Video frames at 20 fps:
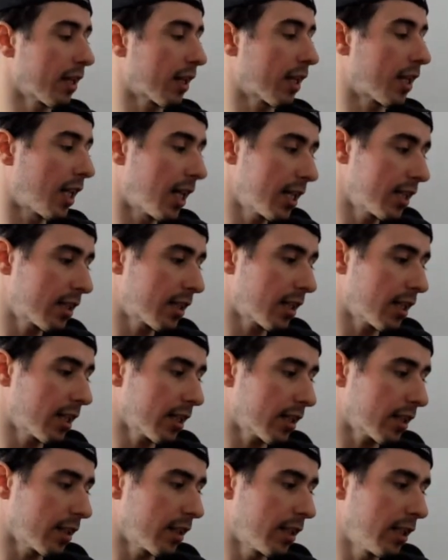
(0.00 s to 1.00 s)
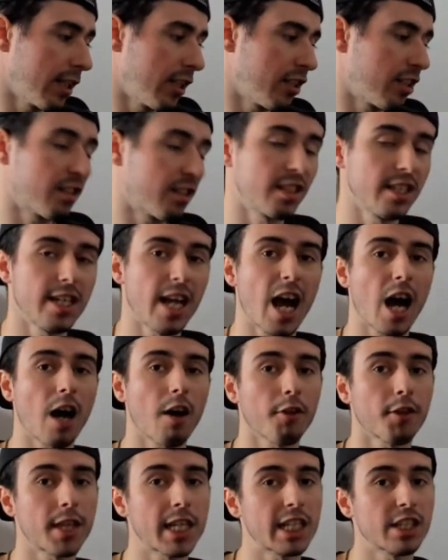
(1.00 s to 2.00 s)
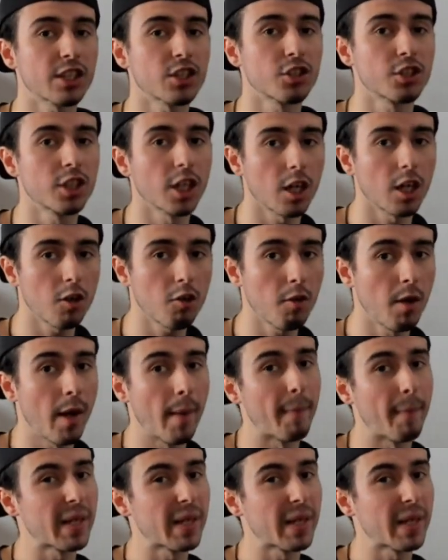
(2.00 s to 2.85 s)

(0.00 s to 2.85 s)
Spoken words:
a contact and see how things go,